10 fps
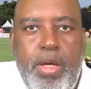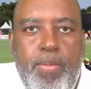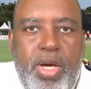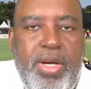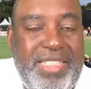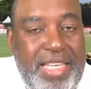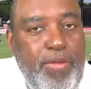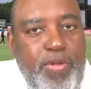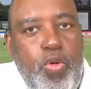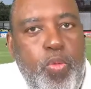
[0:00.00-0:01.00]
because
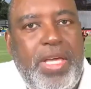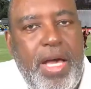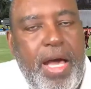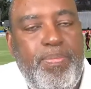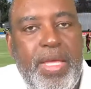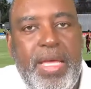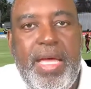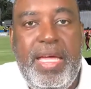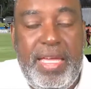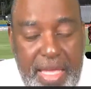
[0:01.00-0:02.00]
Kevin Wickham
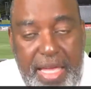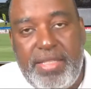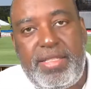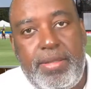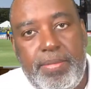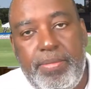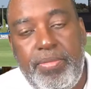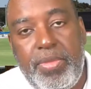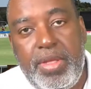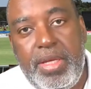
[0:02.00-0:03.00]

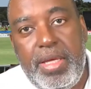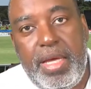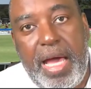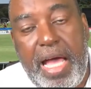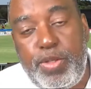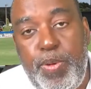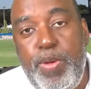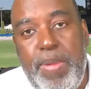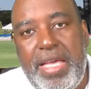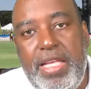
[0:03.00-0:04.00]
has been
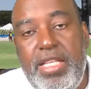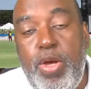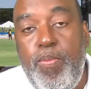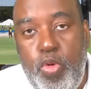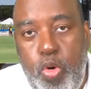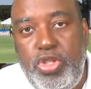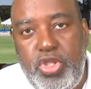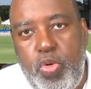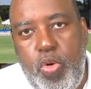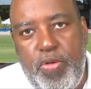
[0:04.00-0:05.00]
making some good
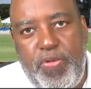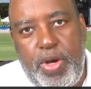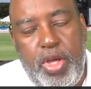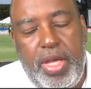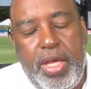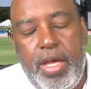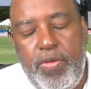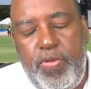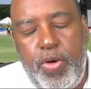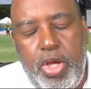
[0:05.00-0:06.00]
score for
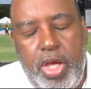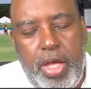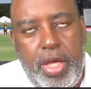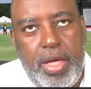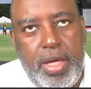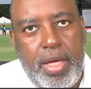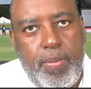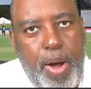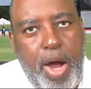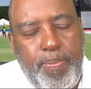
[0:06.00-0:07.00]
the
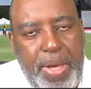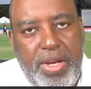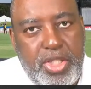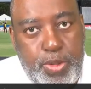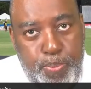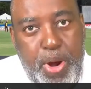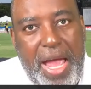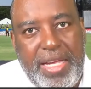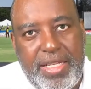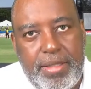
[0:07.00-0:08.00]
Barbados Pride.